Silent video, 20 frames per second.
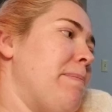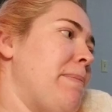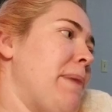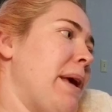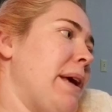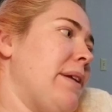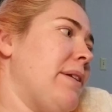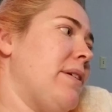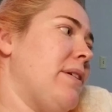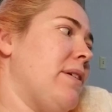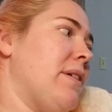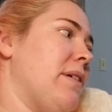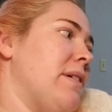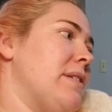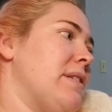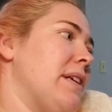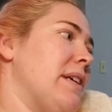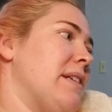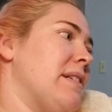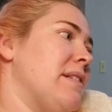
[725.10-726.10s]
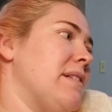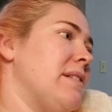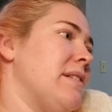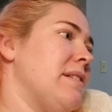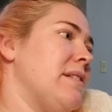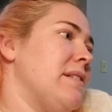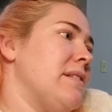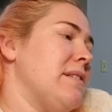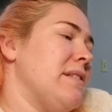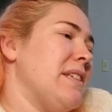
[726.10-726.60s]
baked goods, like
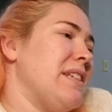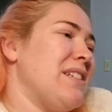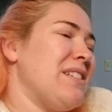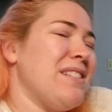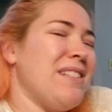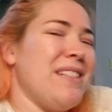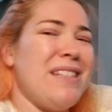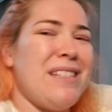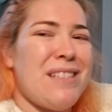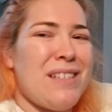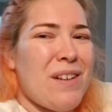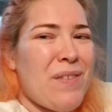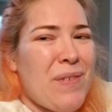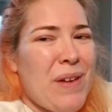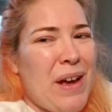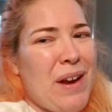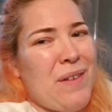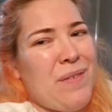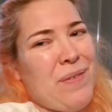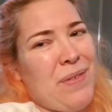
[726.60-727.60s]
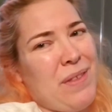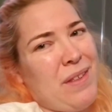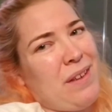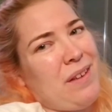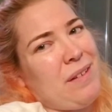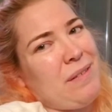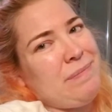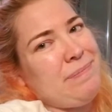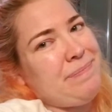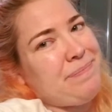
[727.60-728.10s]
just like stuff out of the